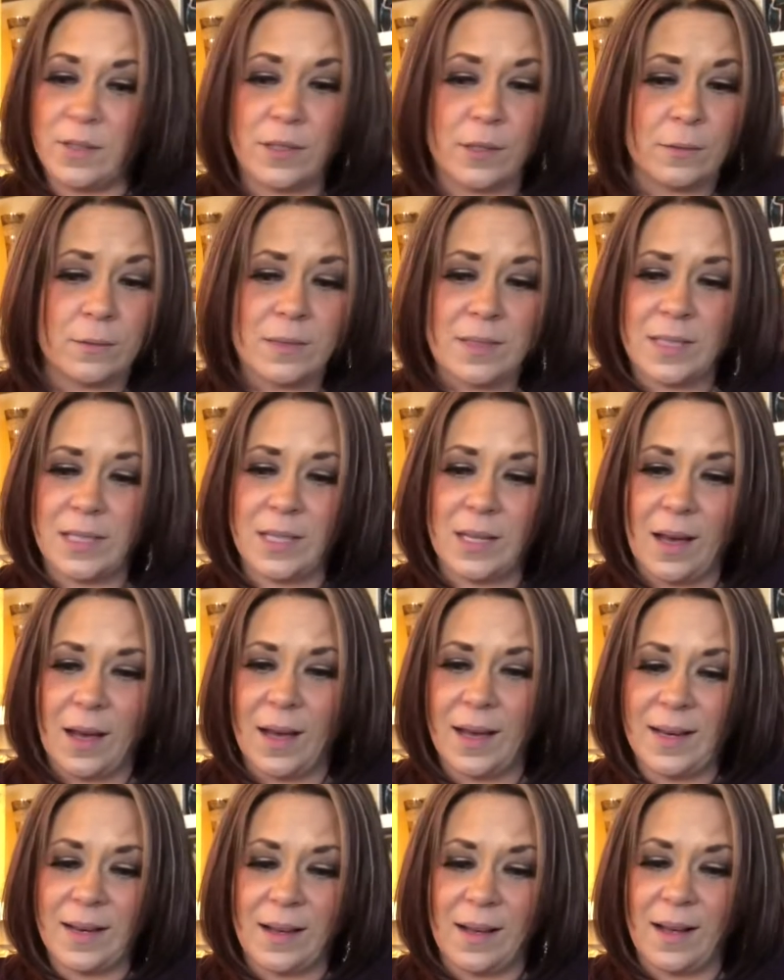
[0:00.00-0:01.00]
don't see
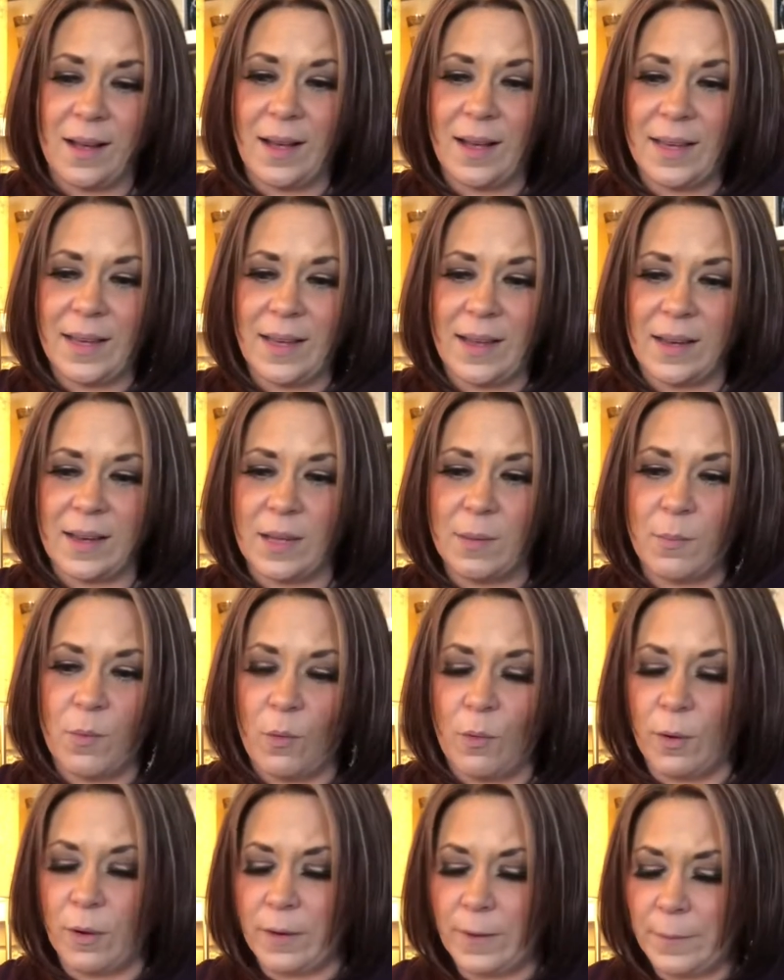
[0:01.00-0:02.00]
eye to eye
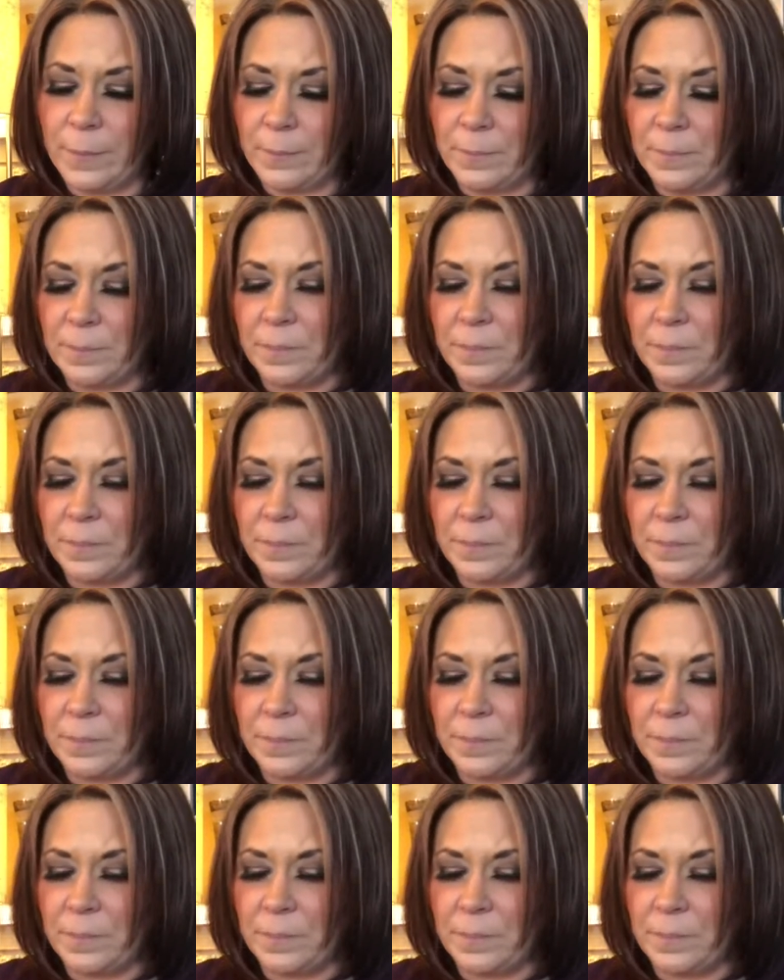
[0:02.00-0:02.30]
anymore.